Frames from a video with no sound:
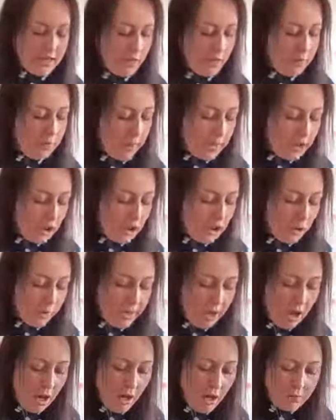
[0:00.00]
So make
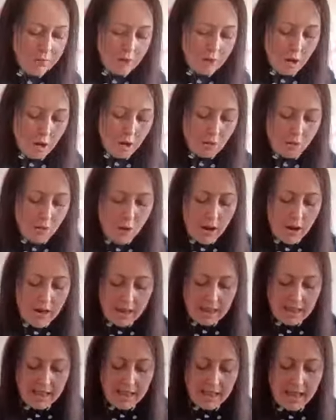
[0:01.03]
sure the arms go
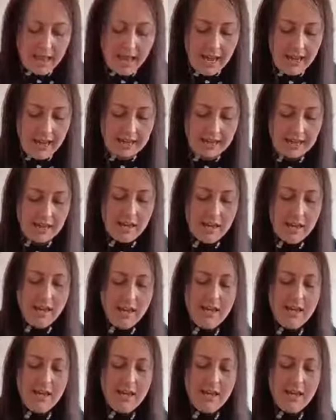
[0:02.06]
right to the end,